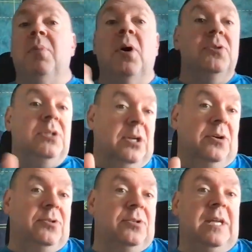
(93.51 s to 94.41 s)
post-it
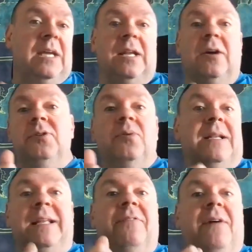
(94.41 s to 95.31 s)
notes or sticky notes to
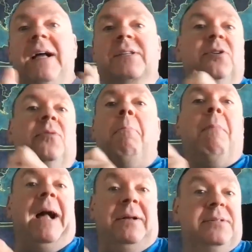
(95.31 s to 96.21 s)
identify certain
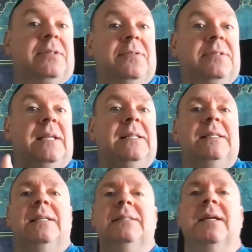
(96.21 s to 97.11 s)
milestones that
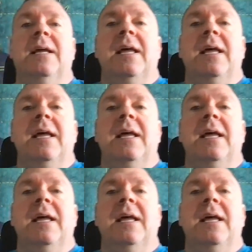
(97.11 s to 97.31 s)
exist.